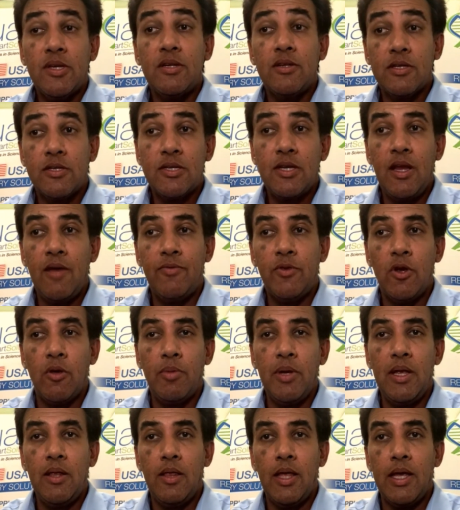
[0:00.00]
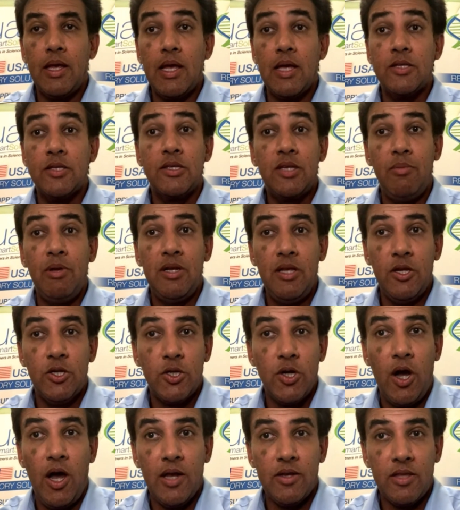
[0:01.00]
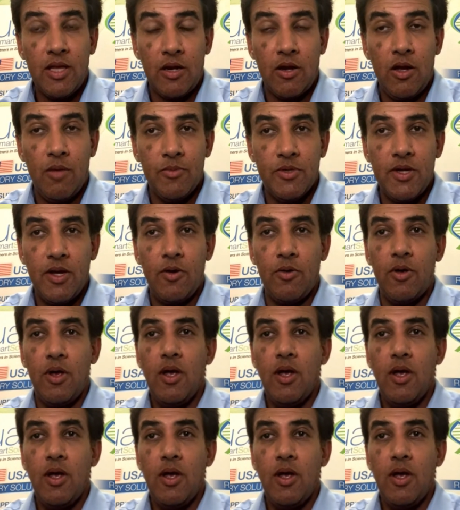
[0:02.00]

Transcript: to see if there'll be like a CBD shot that comes out.